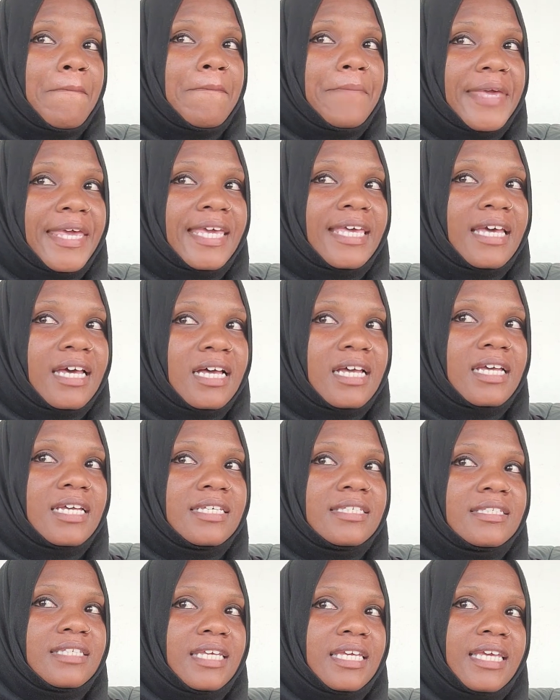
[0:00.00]

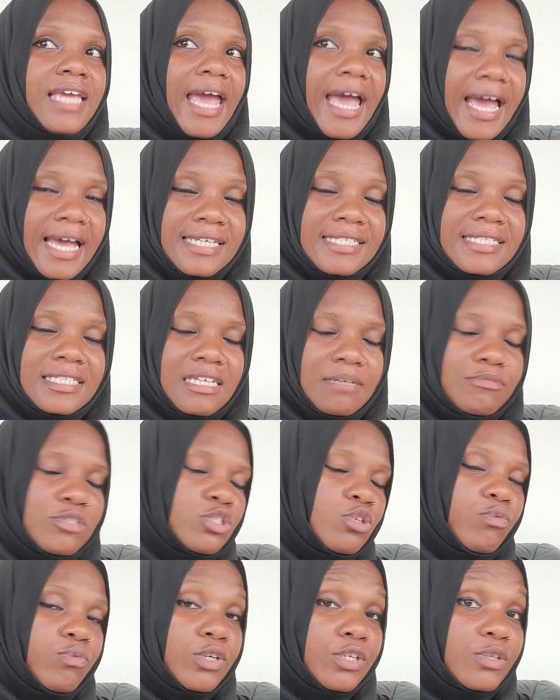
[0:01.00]
because he asked him
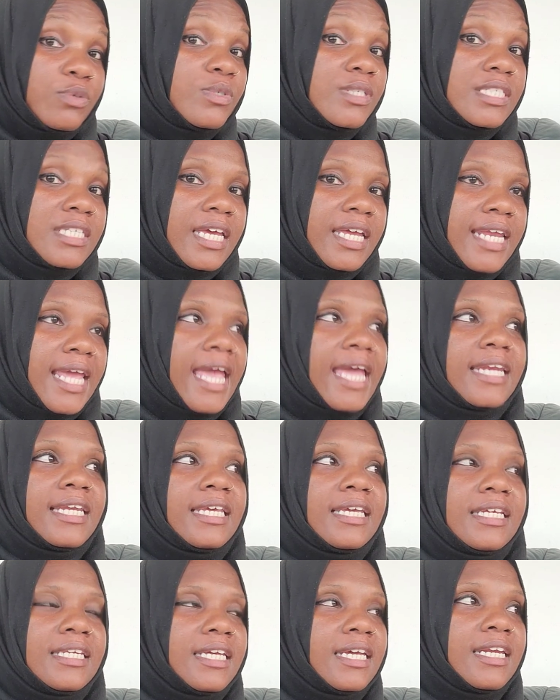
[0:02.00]
to reduce it and
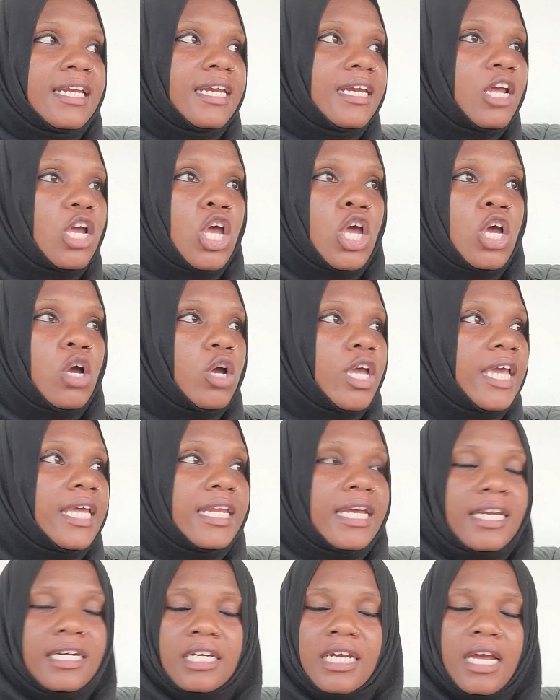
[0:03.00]
he didn't he
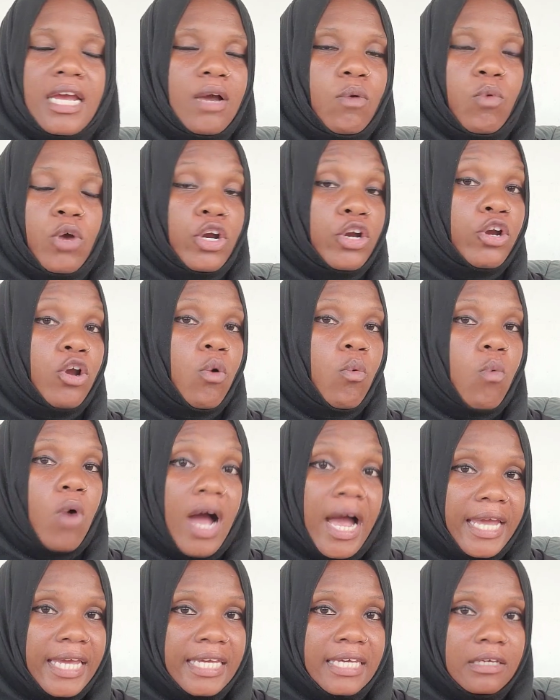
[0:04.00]
didn't want to know
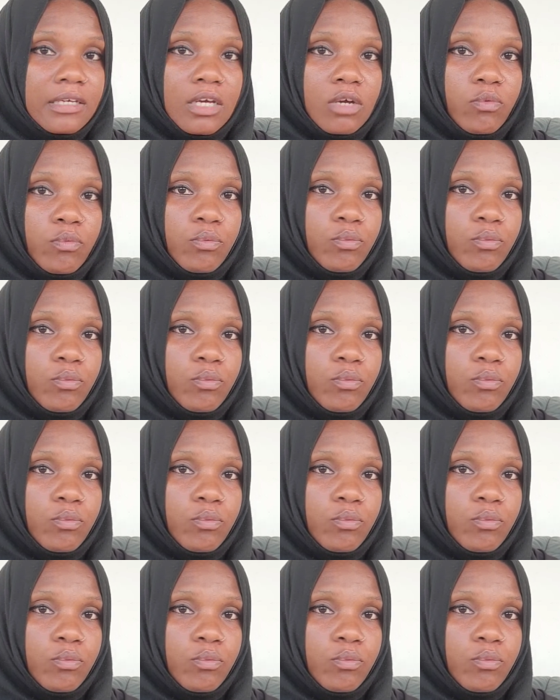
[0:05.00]
why he